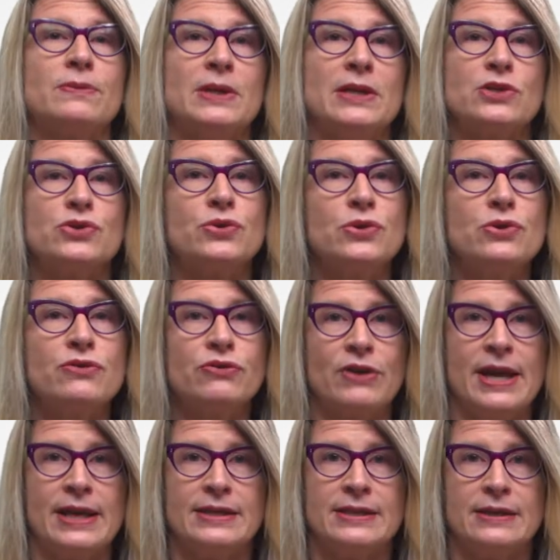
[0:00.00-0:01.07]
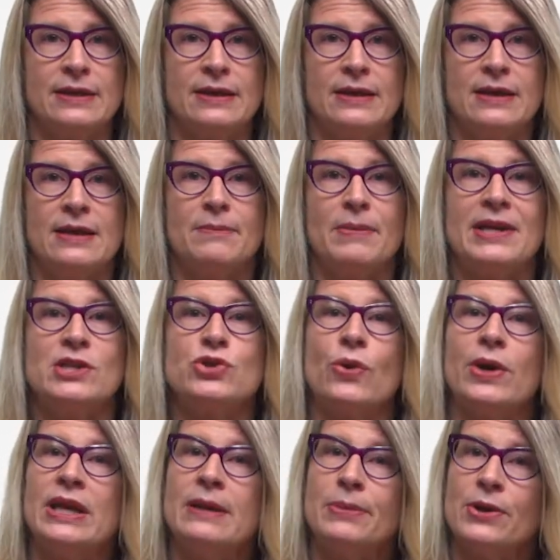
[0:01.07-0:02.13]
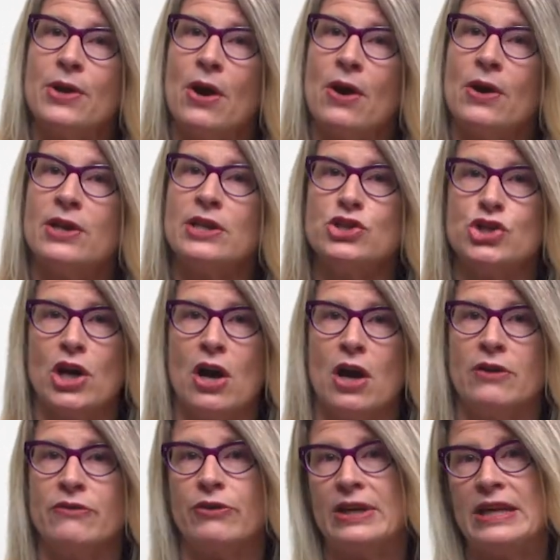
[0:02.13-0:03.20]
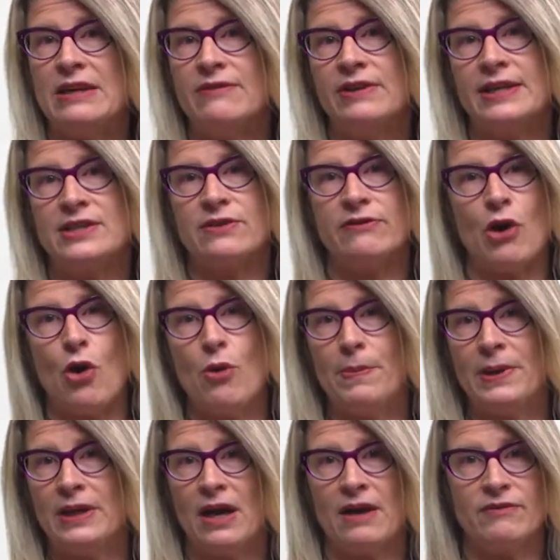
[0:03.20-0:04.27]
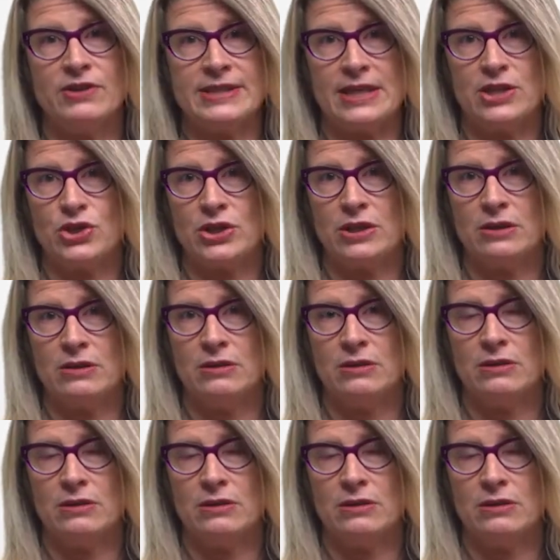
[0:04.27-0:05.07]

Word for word: to be a true friend by joining Bernard and John for evenings of open conversation.